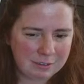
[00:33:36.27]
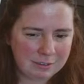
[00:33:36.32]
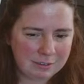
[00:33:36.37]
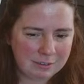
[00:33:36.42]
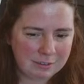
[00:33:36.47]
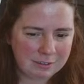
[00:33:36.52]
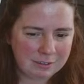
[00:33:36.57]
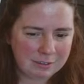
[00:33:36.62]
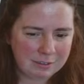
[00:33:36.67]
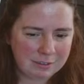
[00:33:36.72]

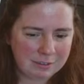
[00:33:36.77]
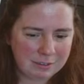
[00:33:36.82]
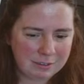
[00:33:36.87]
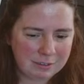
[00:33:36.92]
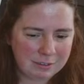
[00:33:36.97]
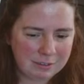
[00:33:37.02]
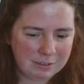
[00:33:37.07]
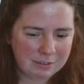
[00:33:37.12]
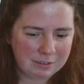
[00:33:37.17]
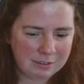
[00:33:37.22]

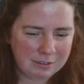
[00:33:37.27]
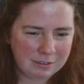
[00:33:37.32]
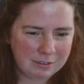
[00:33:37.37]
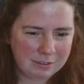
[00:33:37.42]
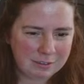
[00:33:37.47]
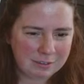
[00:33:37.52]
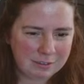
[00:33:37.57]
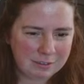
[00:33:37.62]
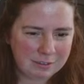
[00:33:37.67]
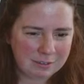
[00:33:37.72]

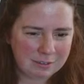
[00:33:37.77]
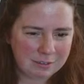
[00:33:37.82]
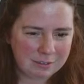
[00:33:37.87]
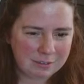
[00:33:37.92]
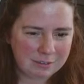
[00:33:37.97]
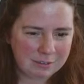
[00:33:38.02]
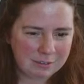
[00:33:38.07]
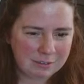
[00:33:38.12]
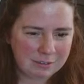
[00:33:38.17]
Nothing is said.